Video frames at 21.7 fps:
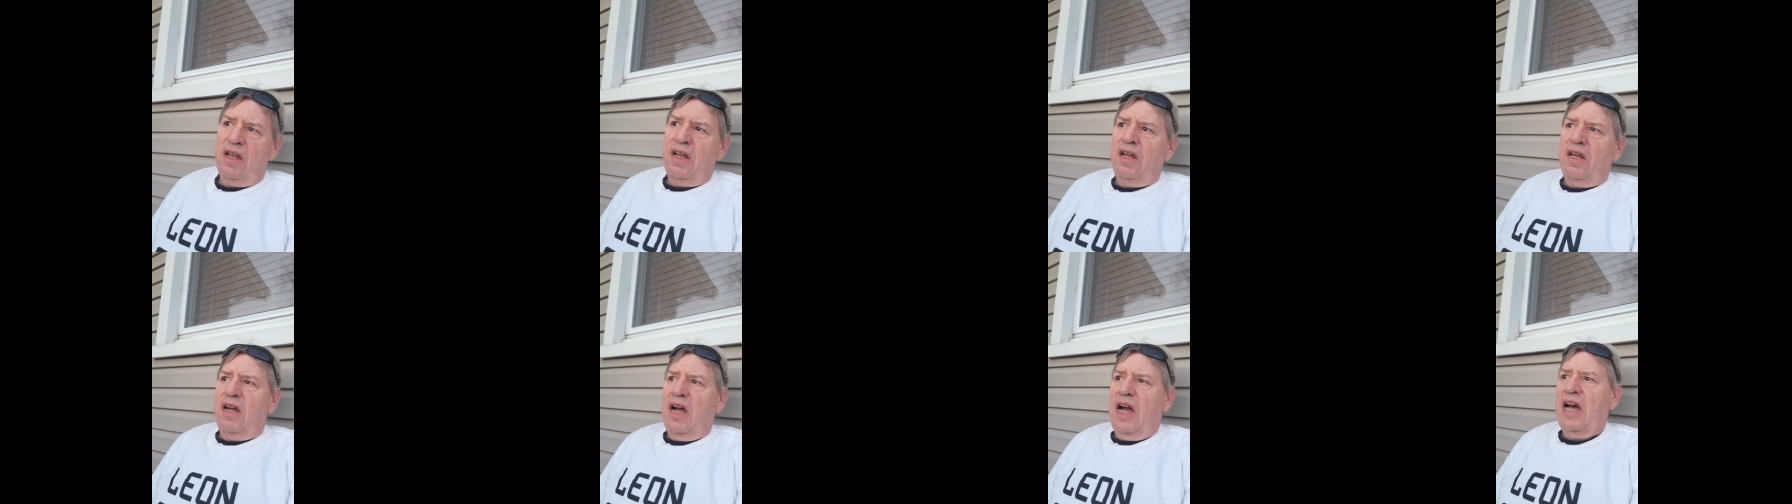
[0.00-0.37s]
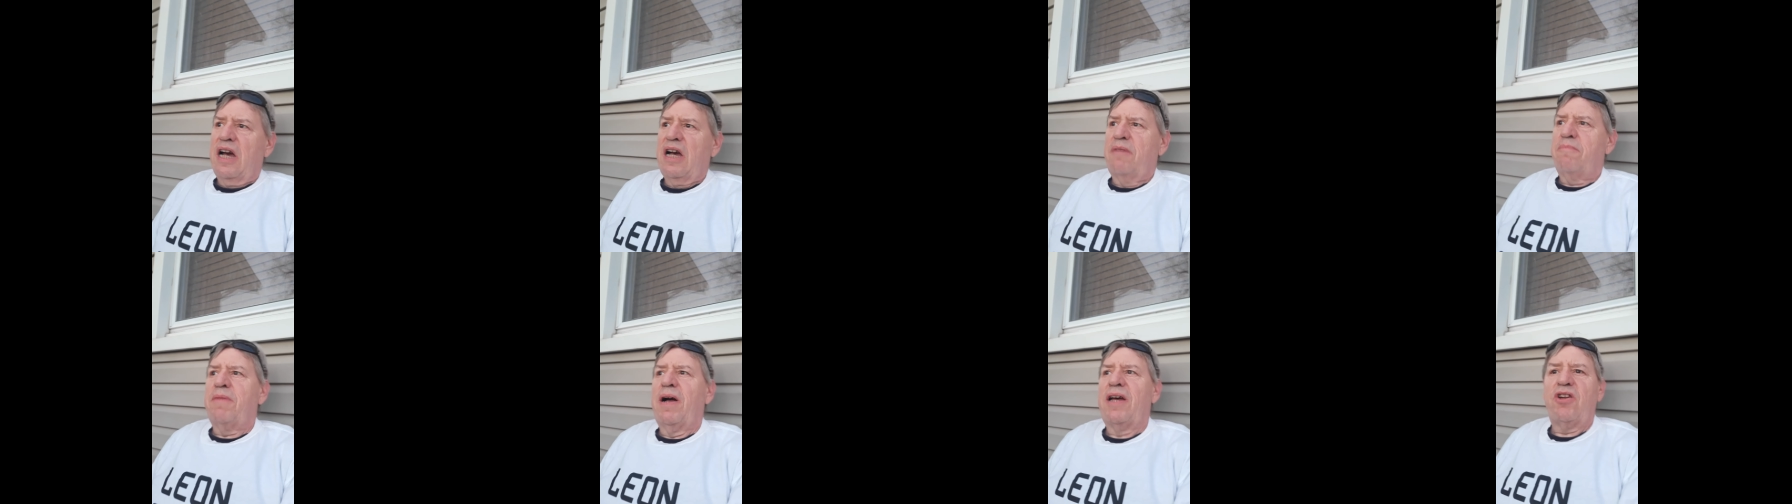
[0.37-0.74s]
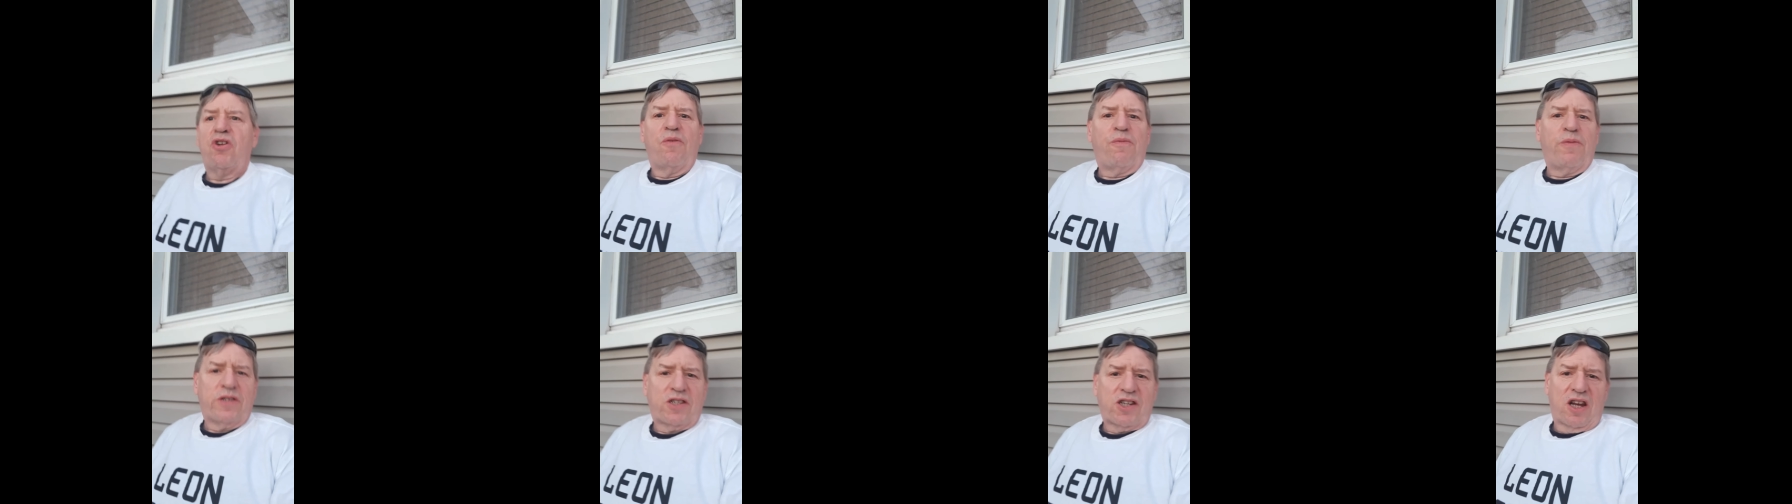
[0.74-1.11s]
um, I don't
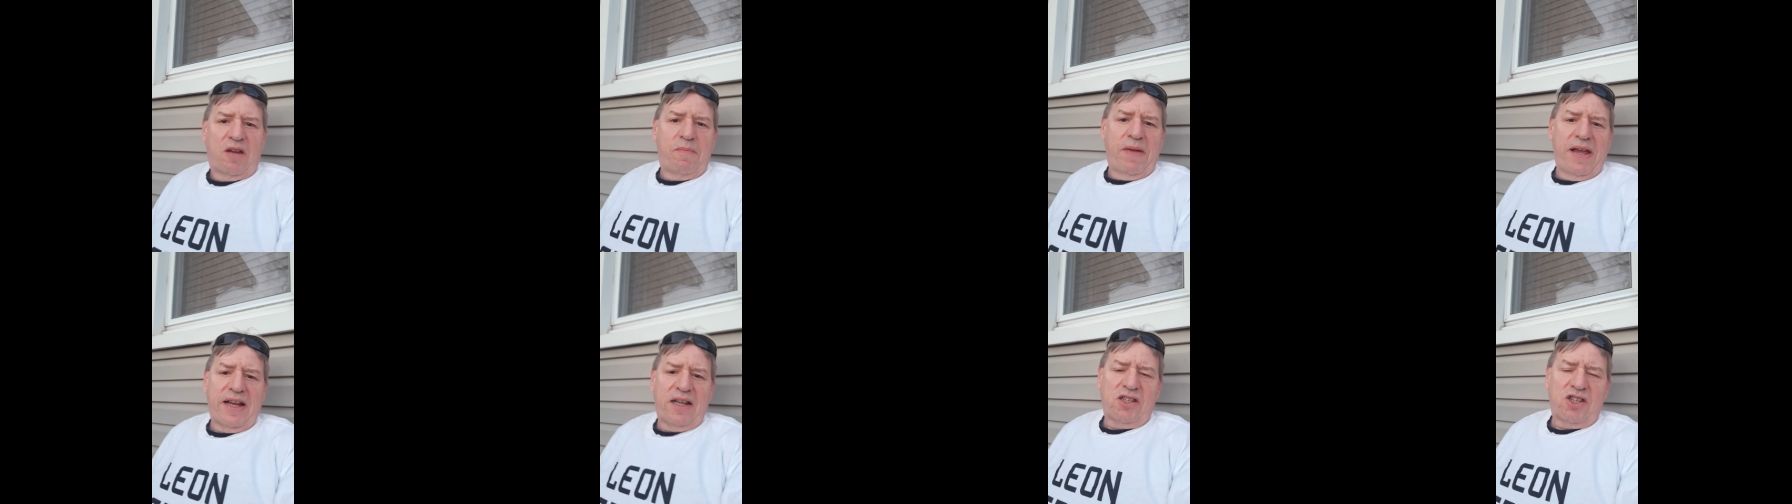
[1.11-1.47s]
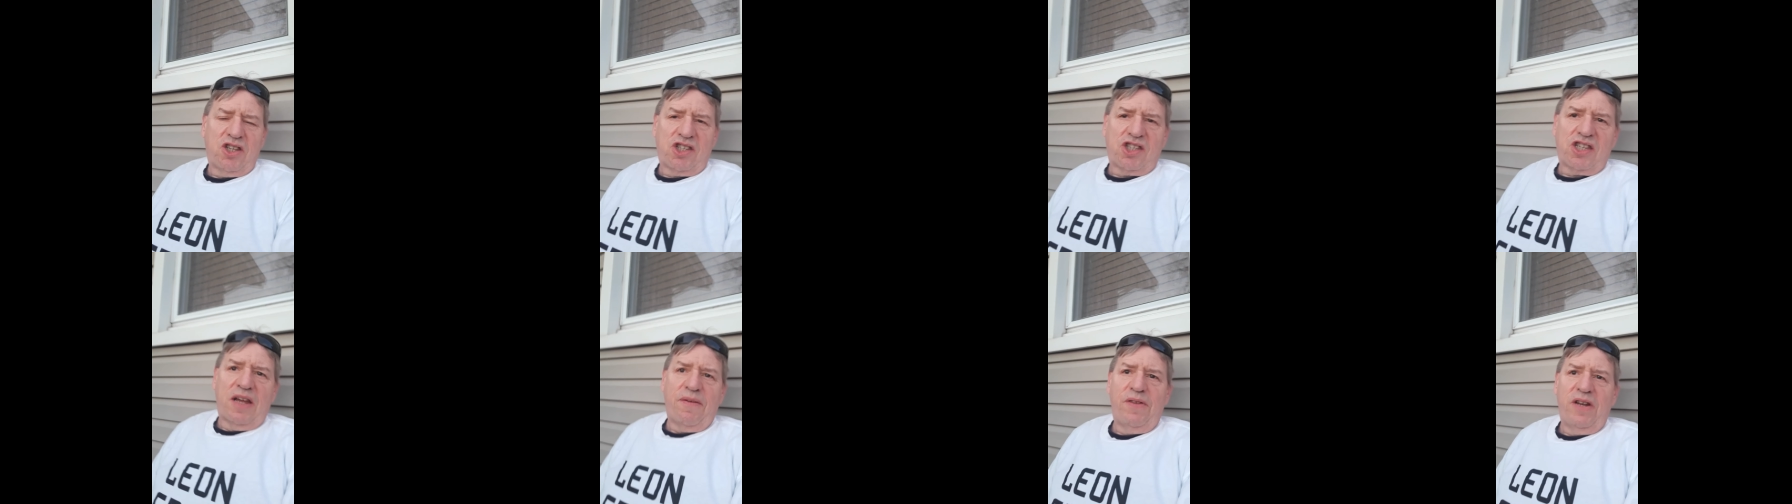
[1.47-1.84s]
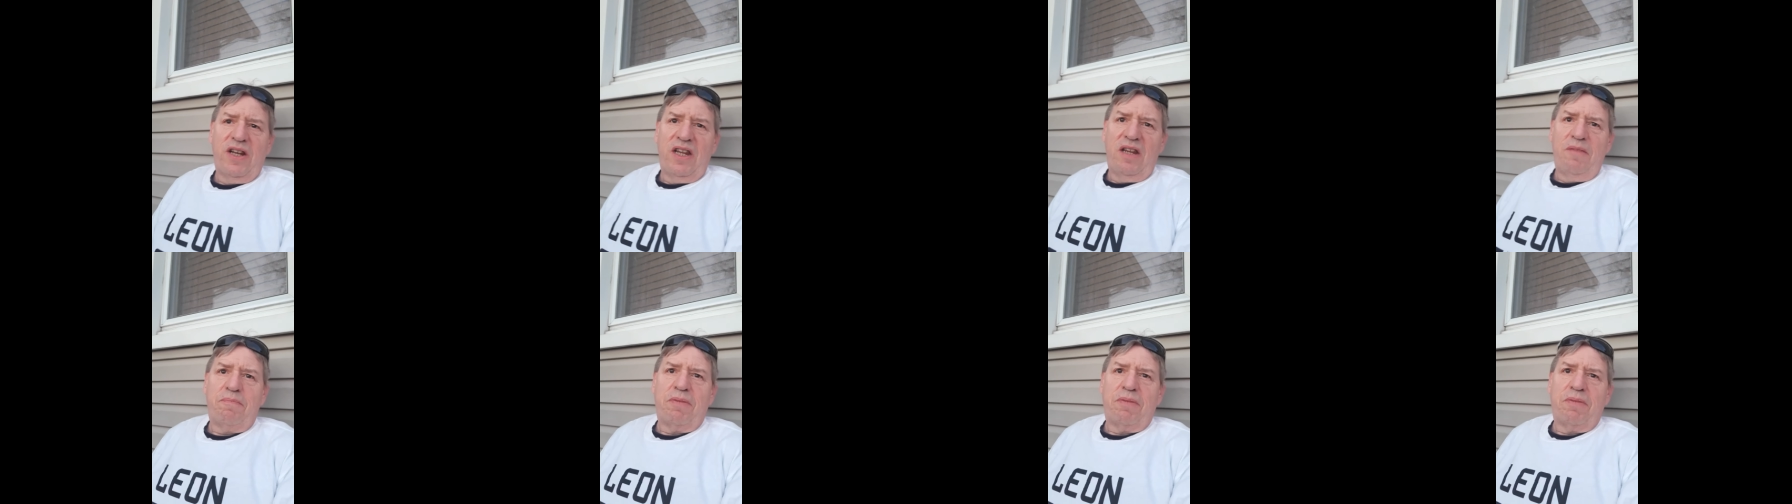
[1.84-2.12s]
know if it's going to make it to 70,